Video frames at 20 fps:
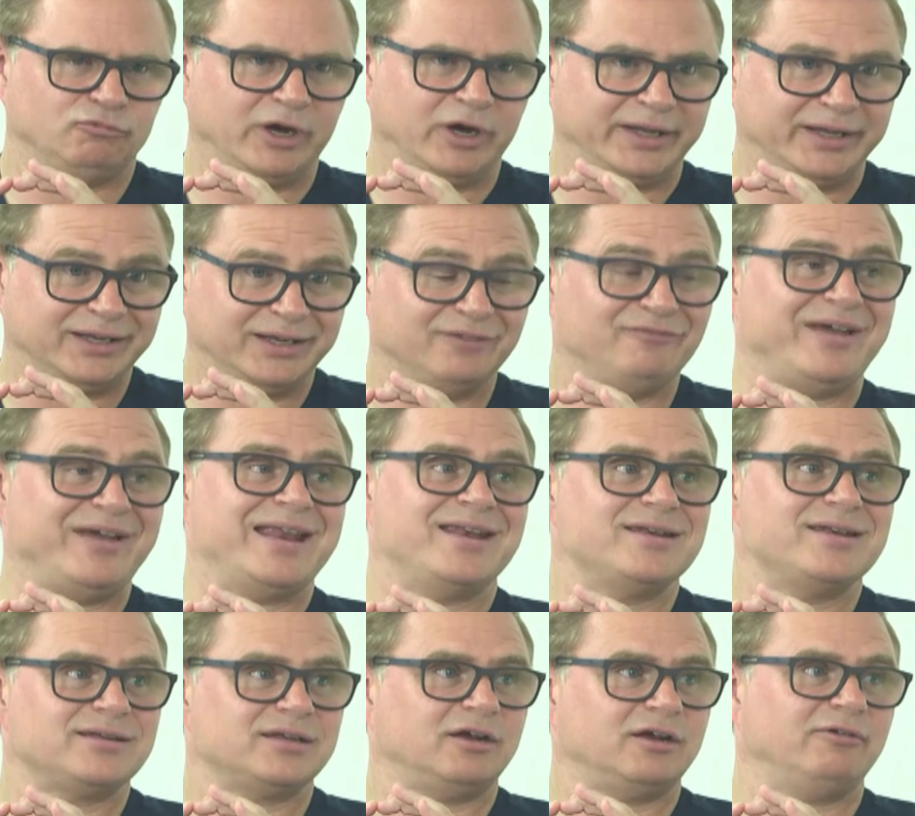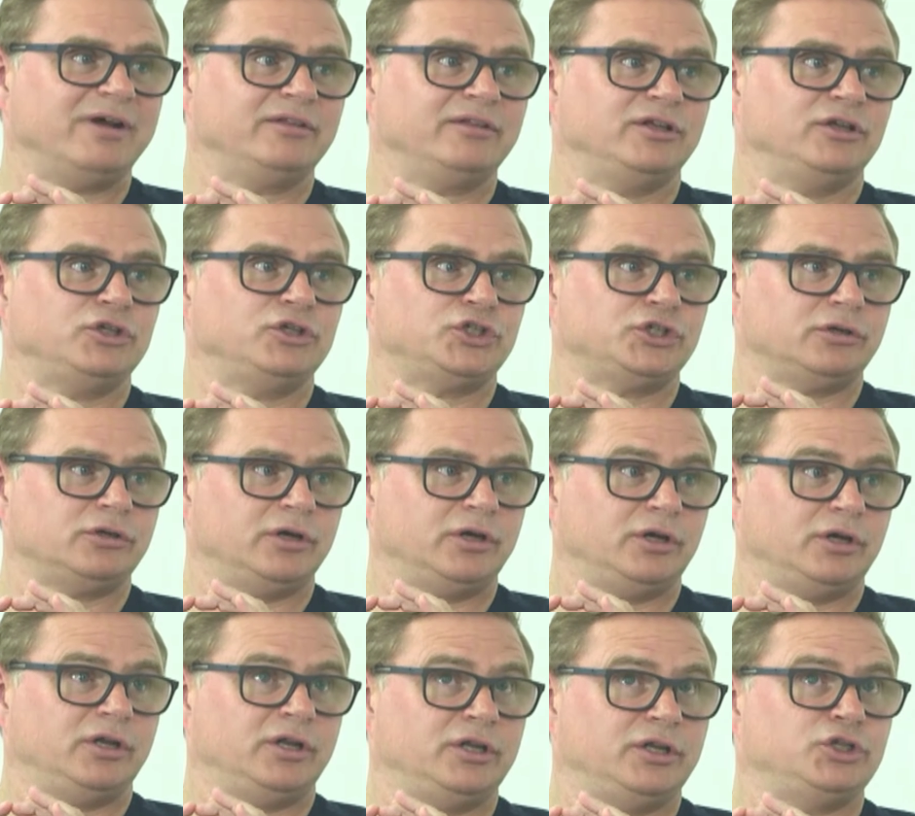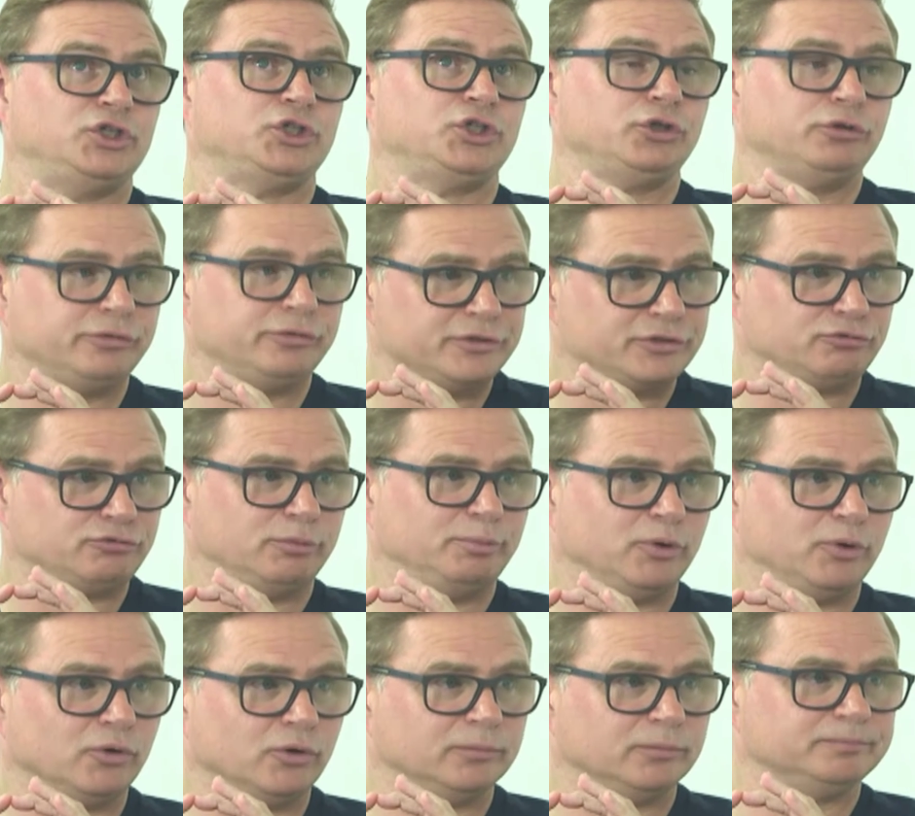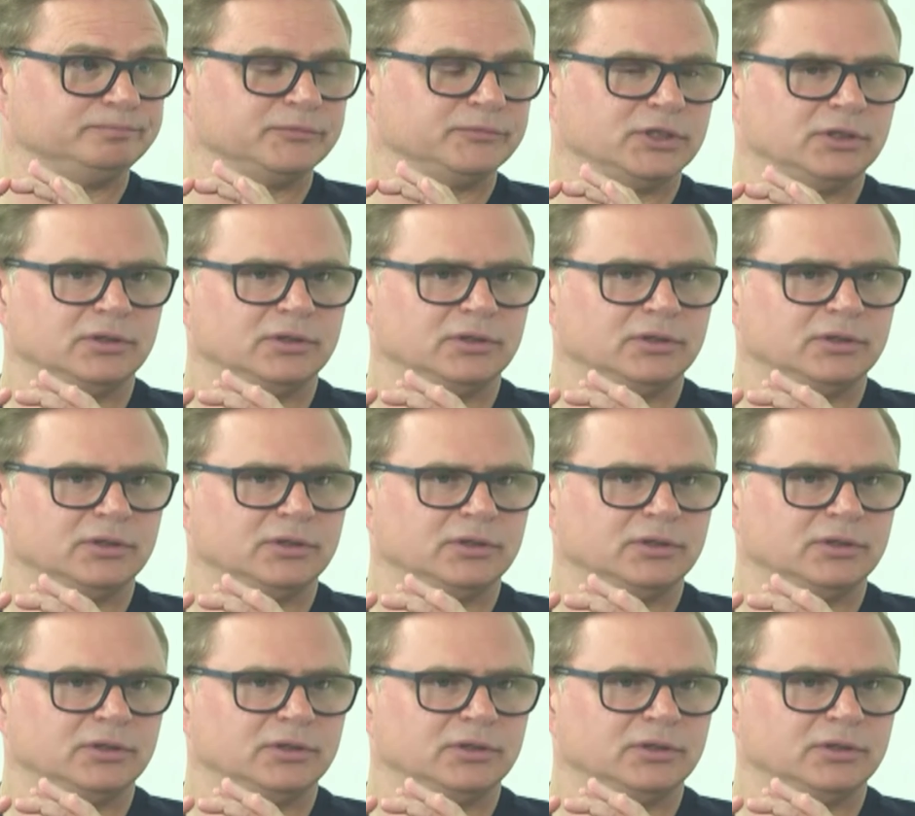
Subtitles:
running an event around an insurance report